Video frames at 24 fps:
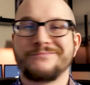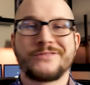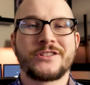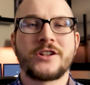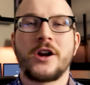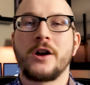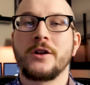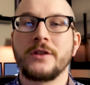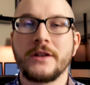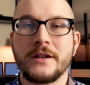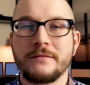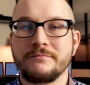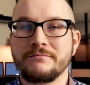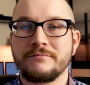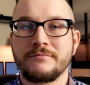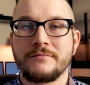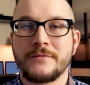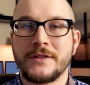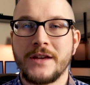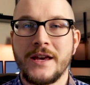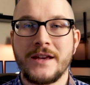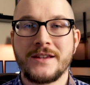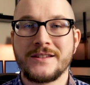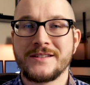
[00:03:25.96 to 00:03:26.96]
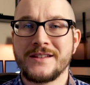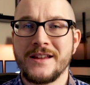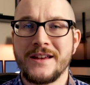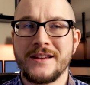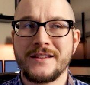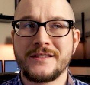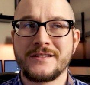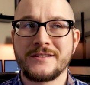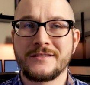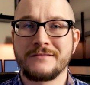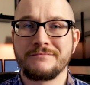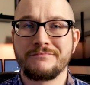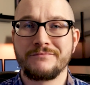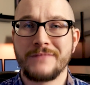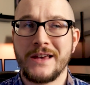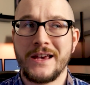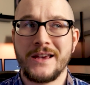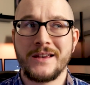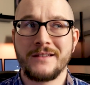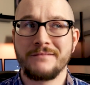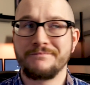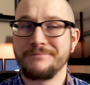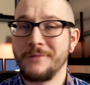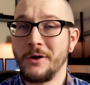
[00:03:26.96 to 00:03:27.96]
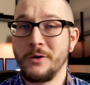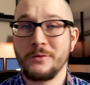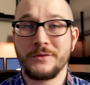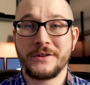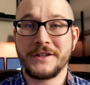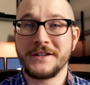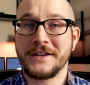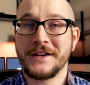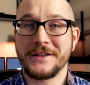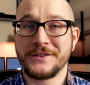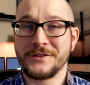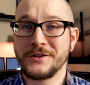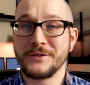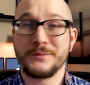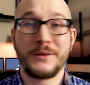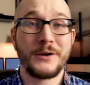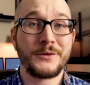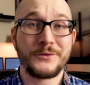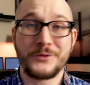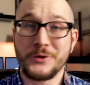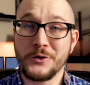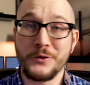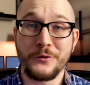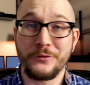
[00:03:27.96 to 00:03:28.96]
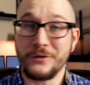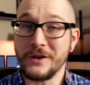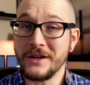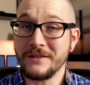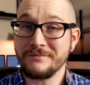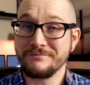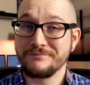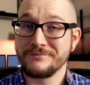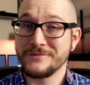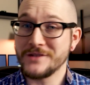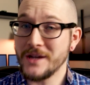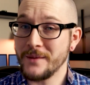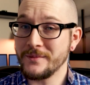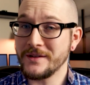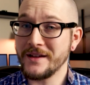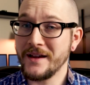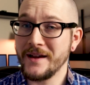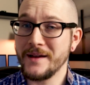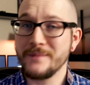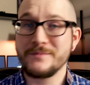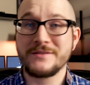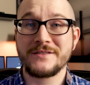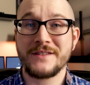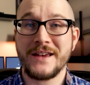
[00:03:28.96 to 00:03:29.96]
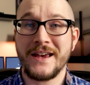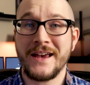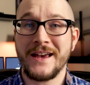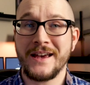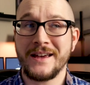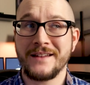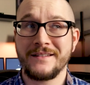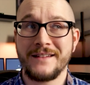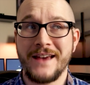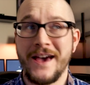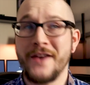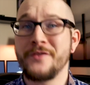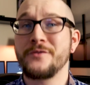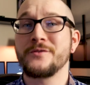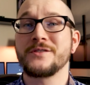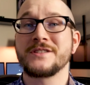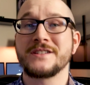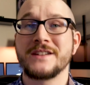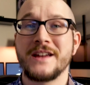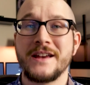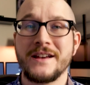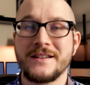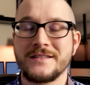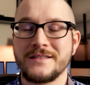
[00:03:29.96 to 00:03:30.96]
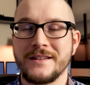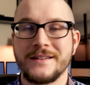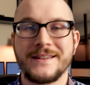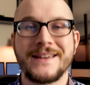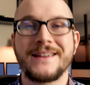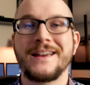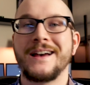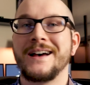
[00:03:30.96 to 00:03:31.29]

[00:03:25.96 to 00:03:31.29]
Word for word: scarlet king snakes, they only get to about 2 feet sometimes. And other snakes, like